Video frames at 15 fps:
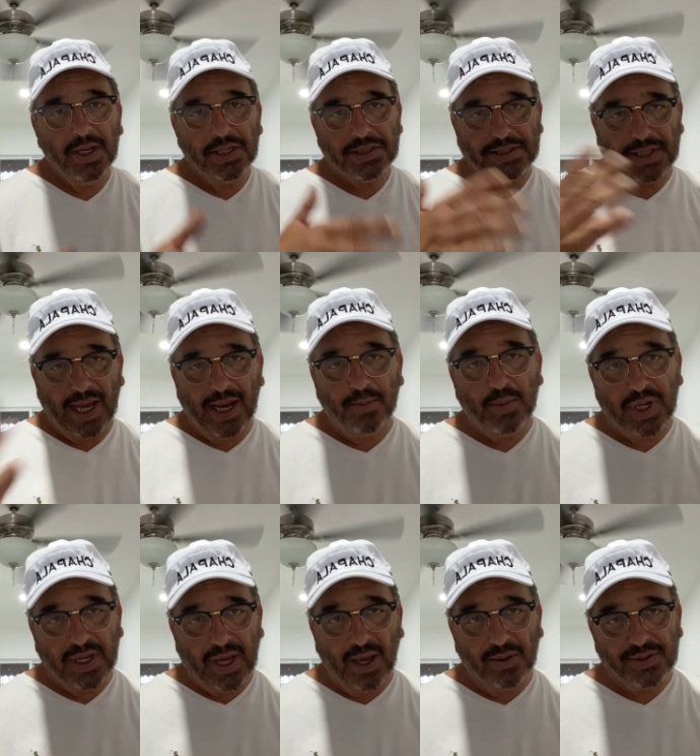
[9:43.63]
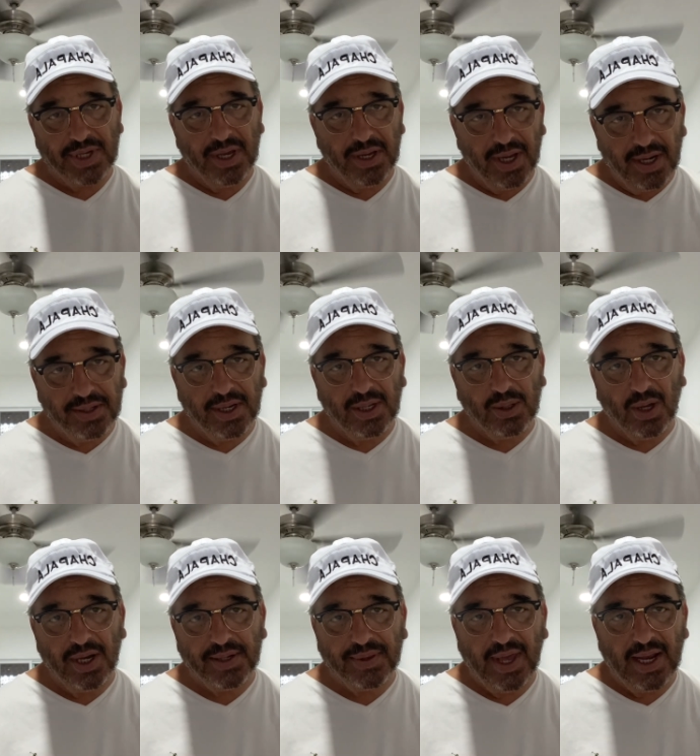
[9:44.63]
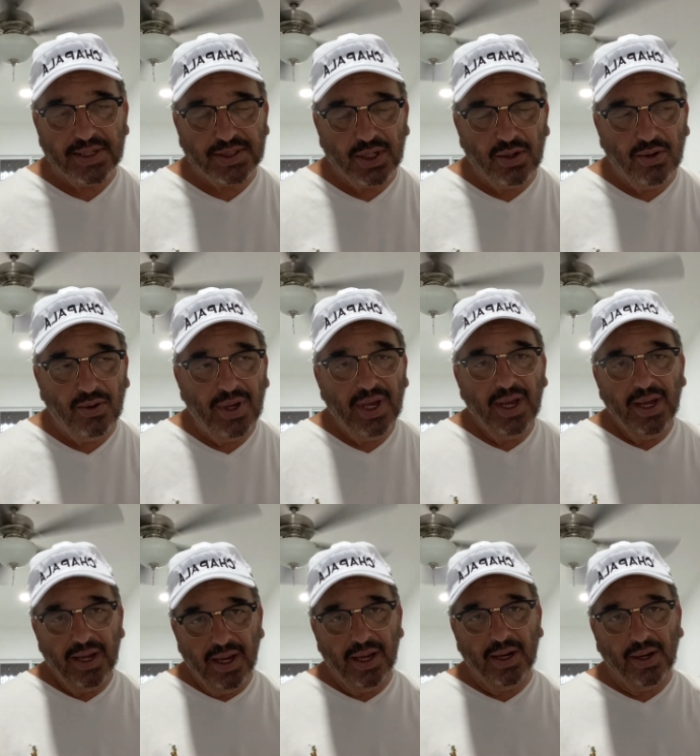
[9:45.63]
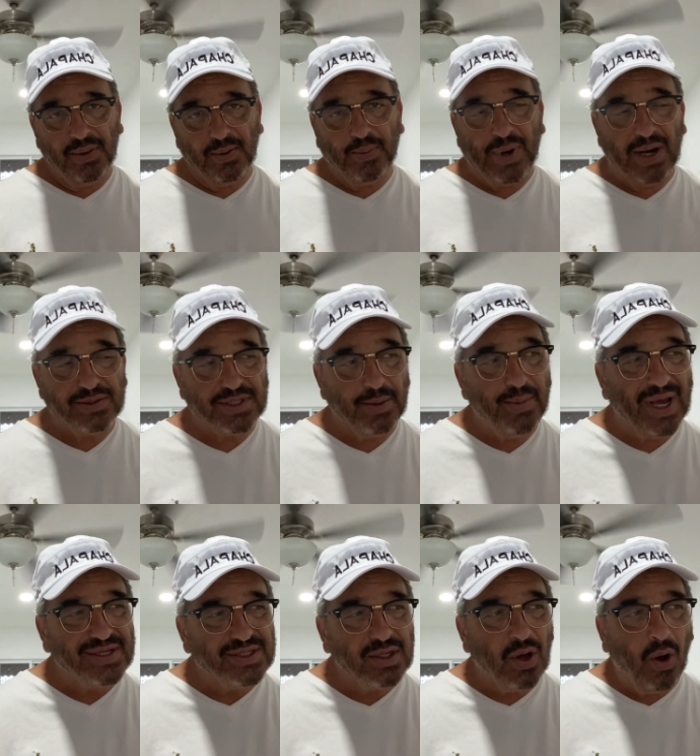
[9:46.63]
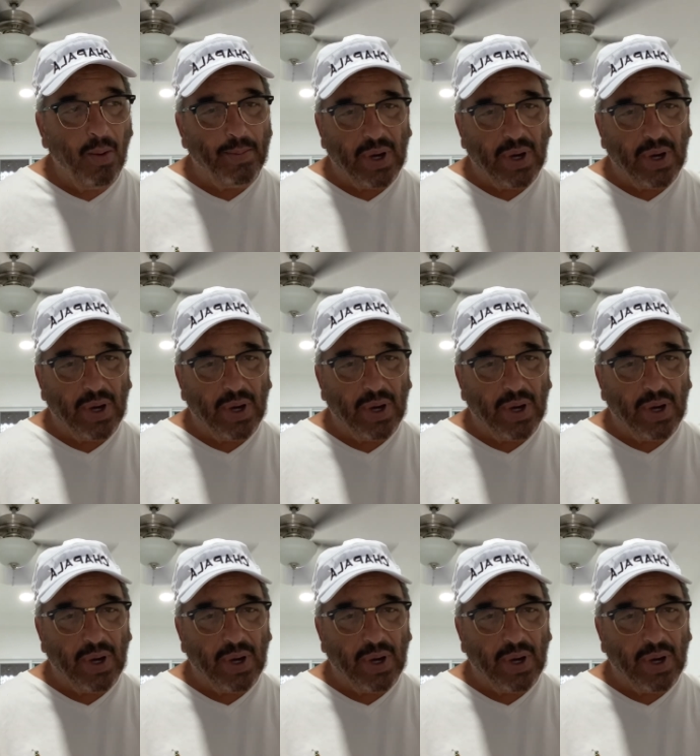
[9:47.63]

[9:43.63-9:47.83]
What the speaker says: San Miguel de Allende like that too, and other parts of Mexico.